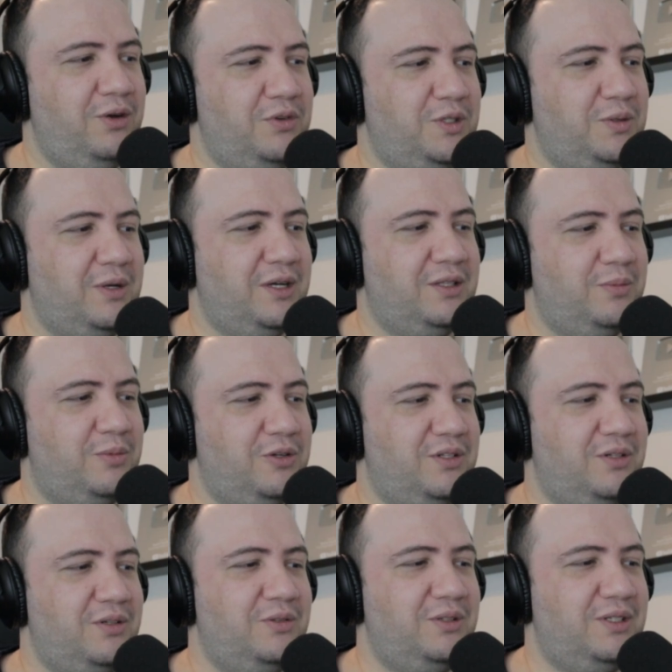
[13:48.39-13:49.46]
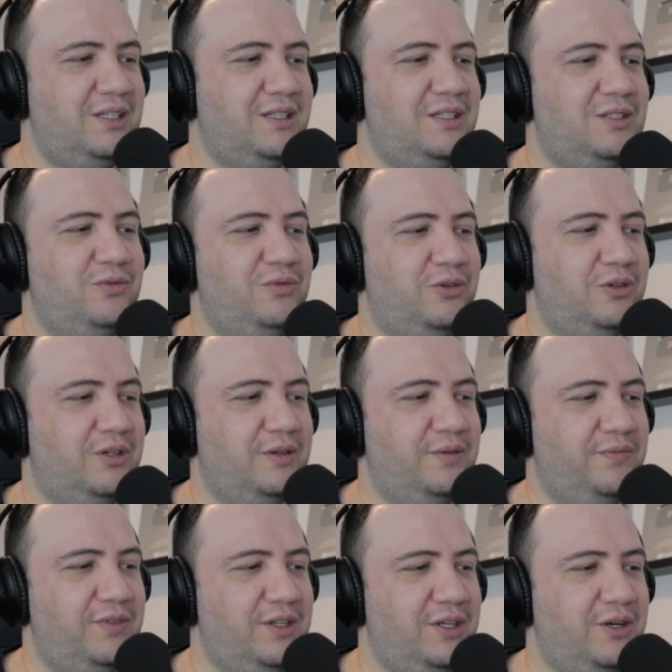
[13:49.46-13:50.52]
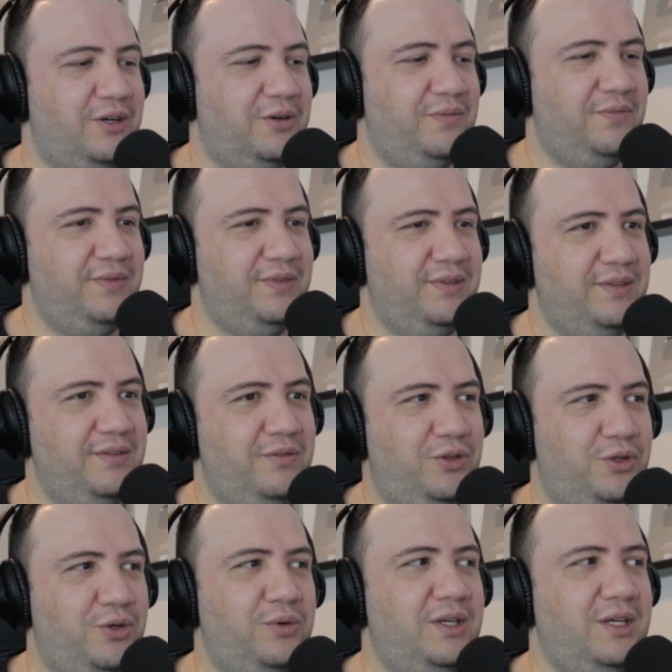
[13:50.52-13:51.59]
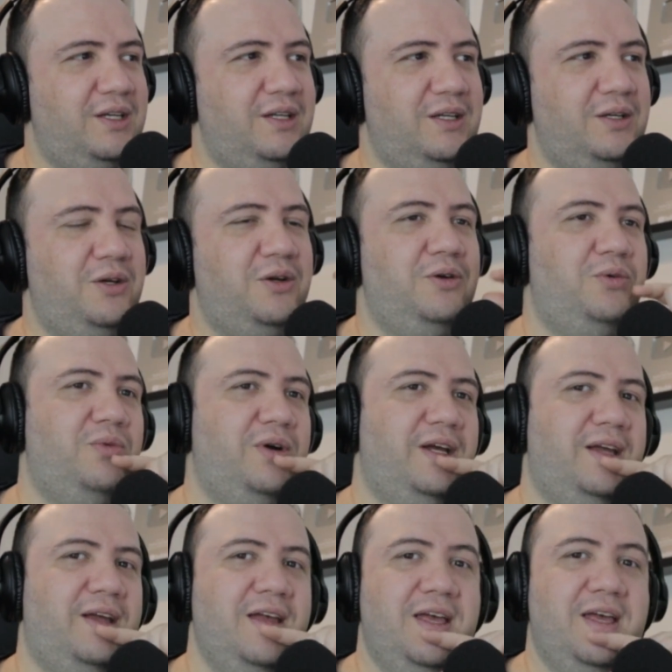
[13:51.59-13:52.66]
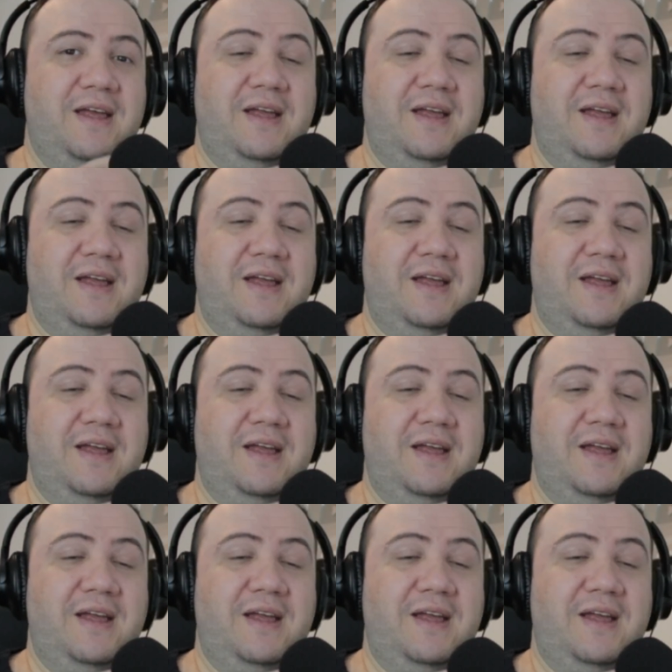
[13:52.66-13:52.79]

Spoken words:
respect the person who did this for, doing it a good way.